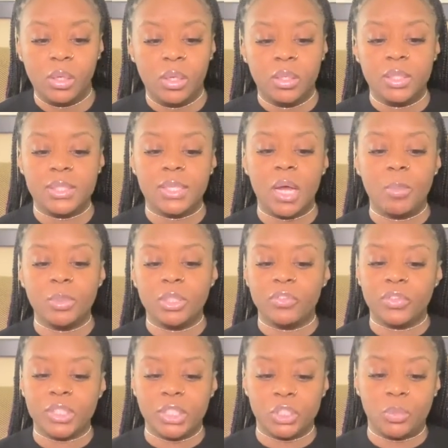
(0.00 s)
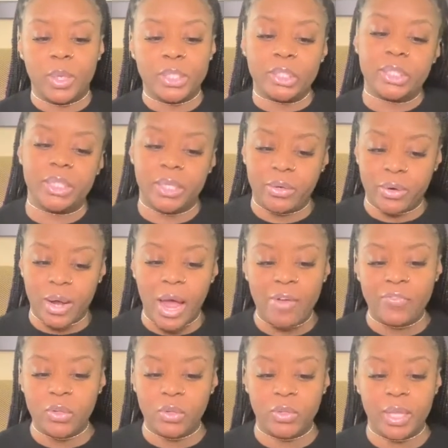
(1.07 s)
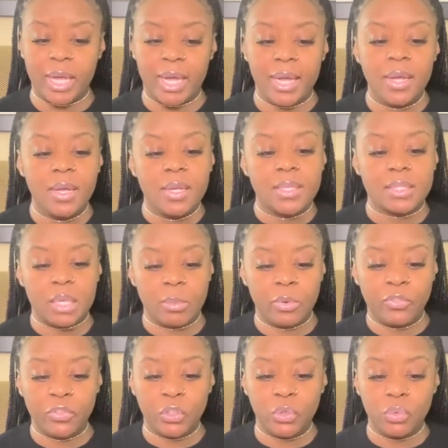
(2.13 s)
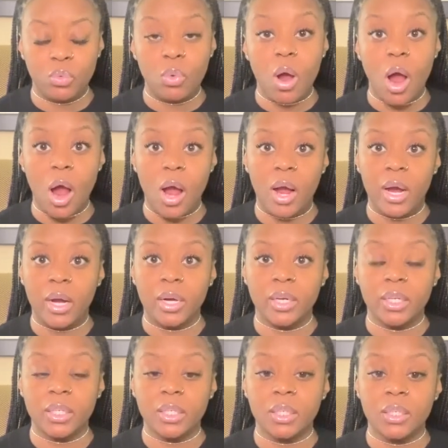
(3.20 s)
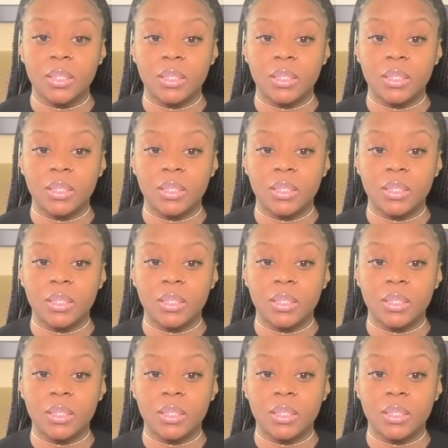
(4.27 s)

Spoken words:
there's a couple different situations here. I feel that some of you are